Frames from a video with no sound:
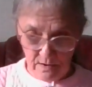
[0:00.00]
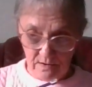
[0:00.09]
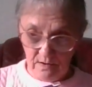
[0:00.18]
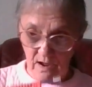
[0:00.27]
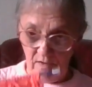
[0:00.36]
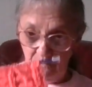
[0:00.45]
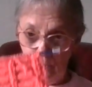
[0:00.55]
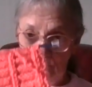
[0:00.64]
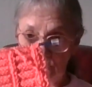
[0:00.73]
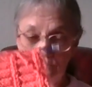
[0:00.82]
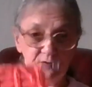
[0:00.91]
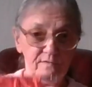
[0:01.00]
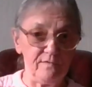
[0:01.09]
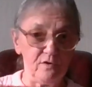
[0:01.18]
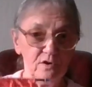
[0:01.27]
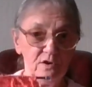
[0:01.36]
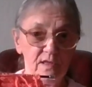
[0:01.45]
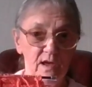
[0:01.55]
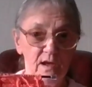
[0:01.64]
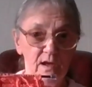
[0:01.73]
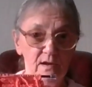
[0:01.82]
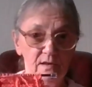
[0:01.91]
now part of the front
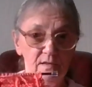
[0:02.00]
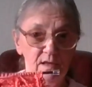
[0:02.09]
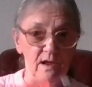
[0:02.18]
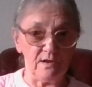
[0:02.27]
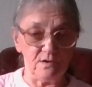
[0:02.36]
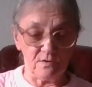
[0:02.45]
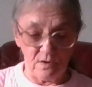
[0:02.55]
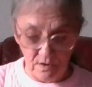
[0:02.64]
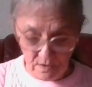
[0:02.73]
there, they're done.